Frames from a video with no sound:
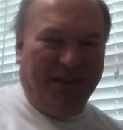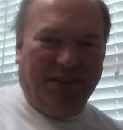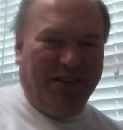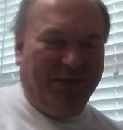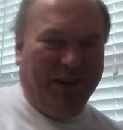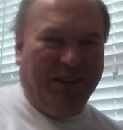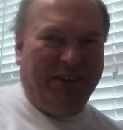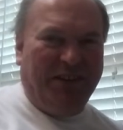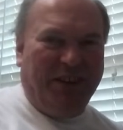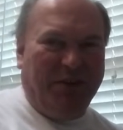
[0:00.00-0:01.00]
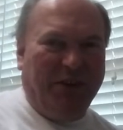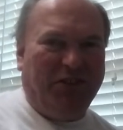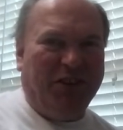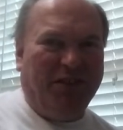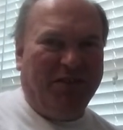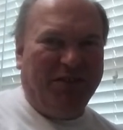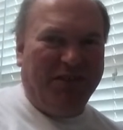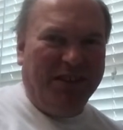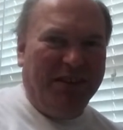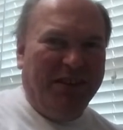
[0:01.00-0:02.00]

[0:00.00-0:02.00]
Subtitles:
on various TV shows.